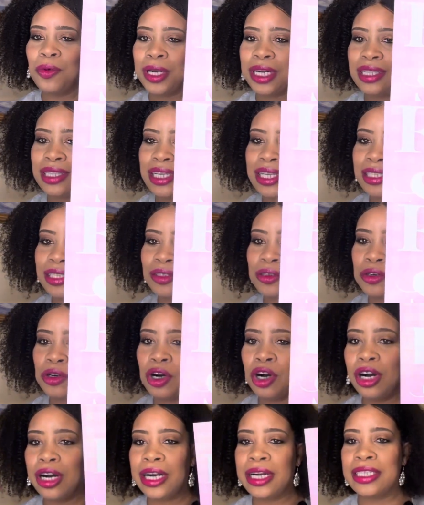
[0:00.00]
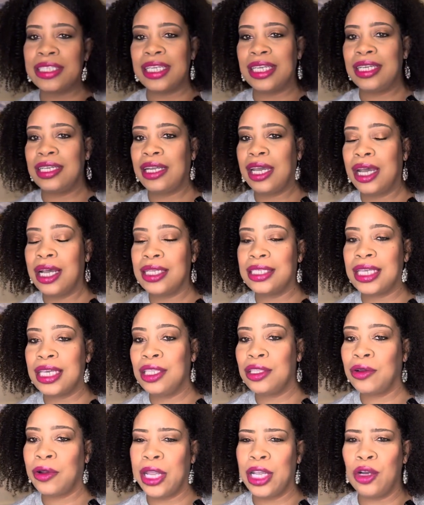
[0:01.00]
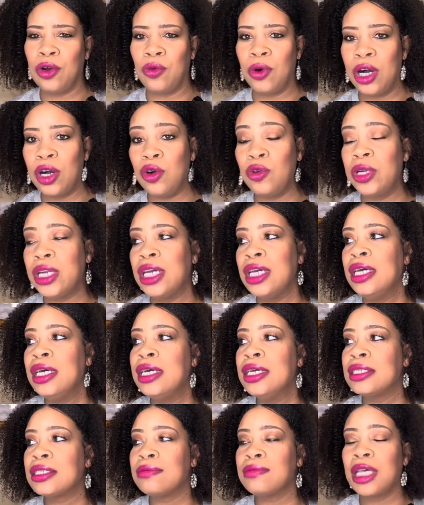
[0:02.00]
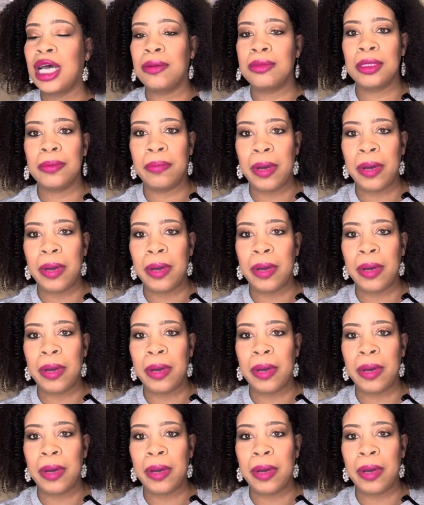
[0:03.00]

one of these little cards, and it has either a quote, sometimes a